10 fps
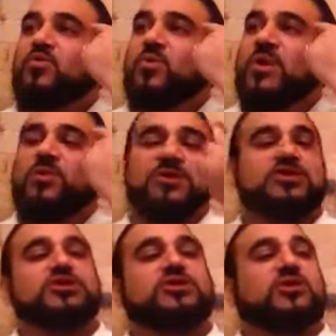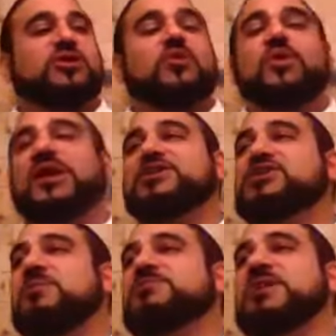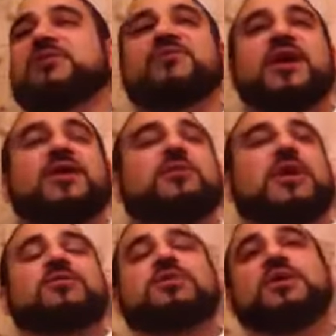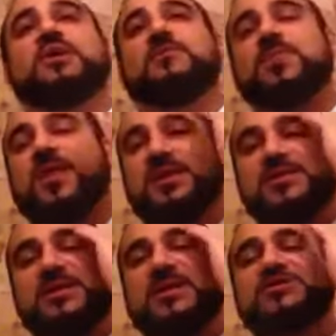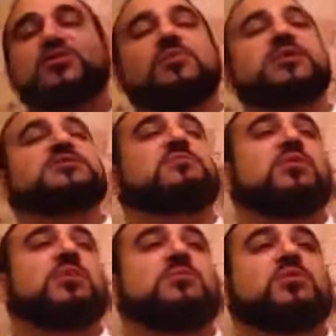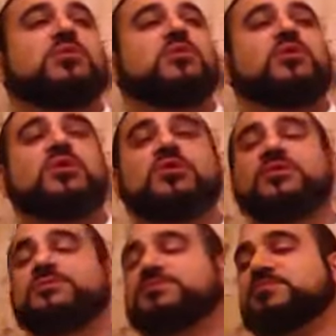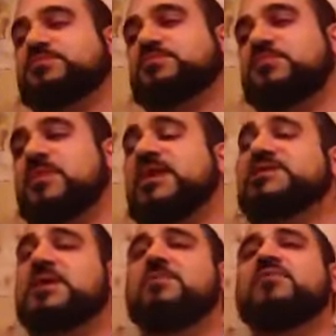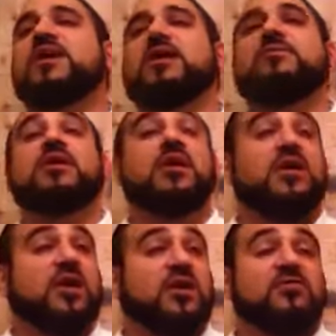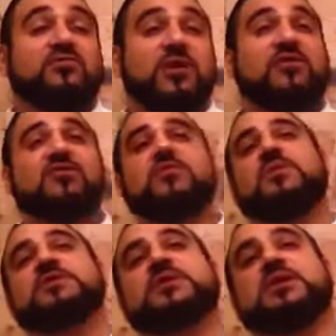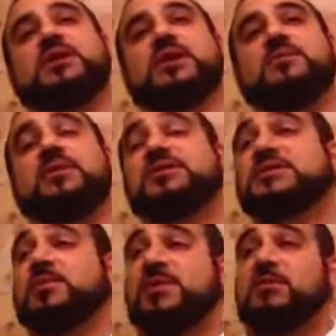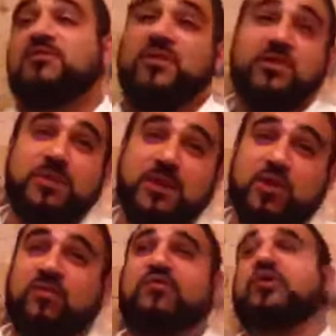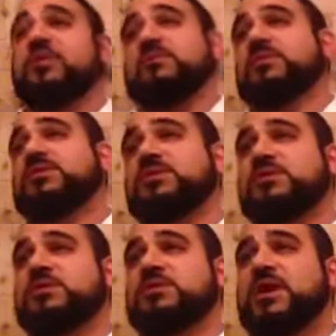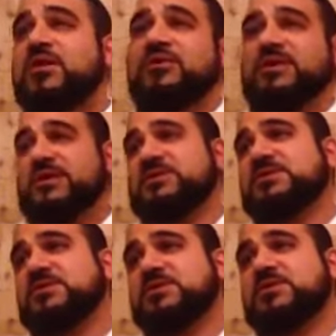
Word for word: When we just learn at what Hashem said, forget about, listen, there's so many smart people in the world, and some of them are very, very big tzaddikim, and some of them are very big kofrim, heretics.